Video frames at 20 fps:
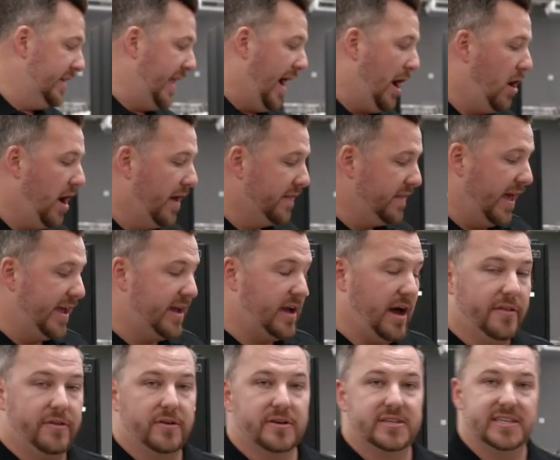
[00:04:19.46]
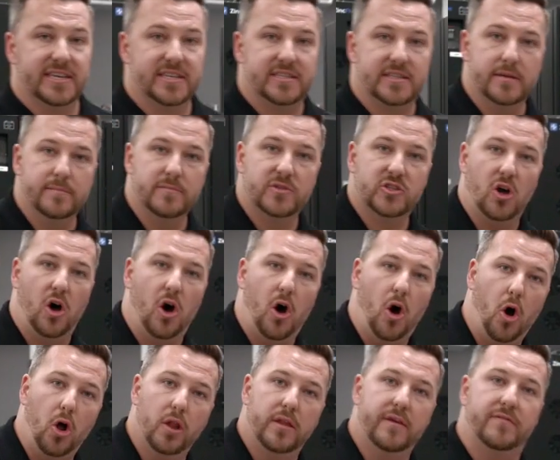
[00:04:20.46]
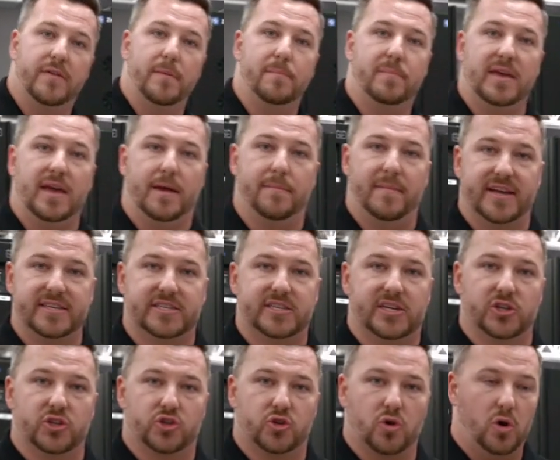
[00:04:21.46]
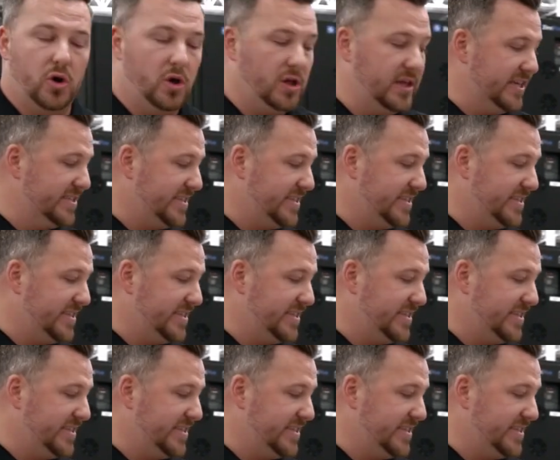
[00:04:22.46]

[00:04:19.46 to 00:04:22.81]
Now, unlike other systems, all of the BMS control